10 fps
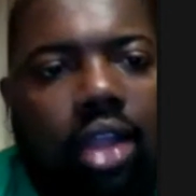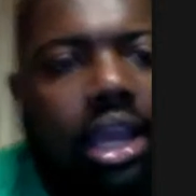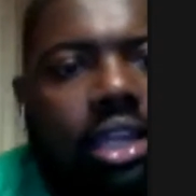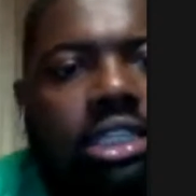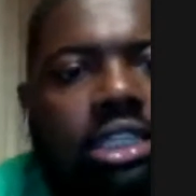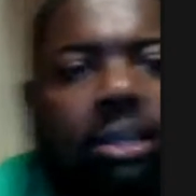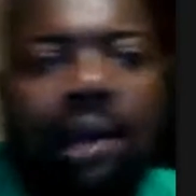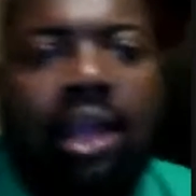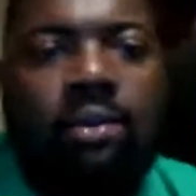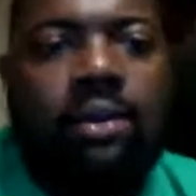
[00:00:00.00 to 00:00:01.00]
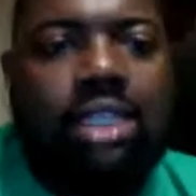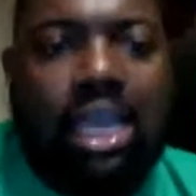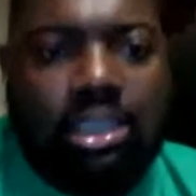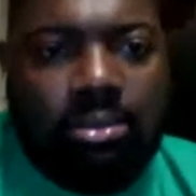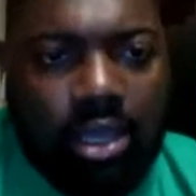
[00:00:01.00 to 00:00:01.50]
Like that's the problem with
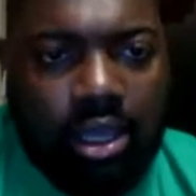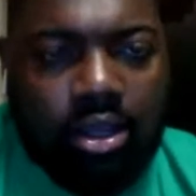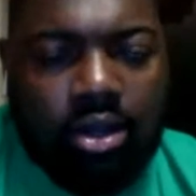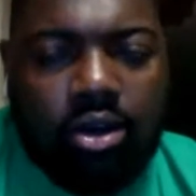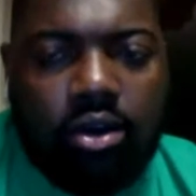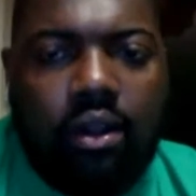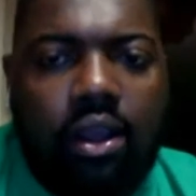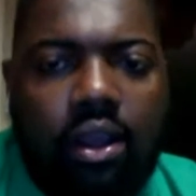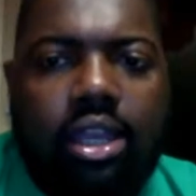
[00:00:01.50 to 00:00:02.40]
Taysom Hill.